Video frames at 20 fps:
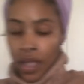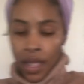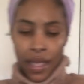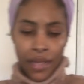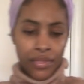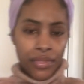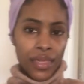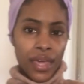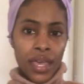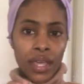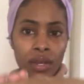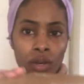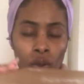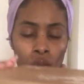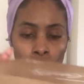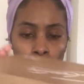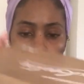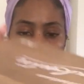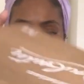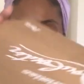And then
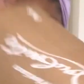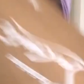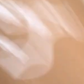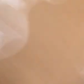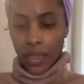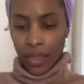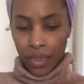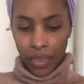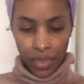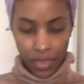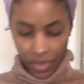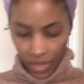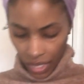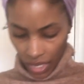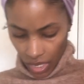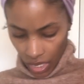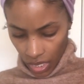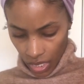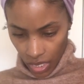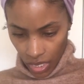on
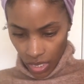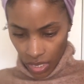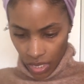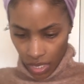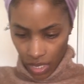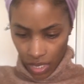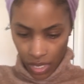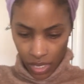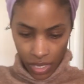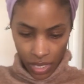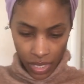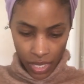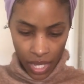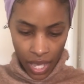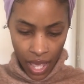these,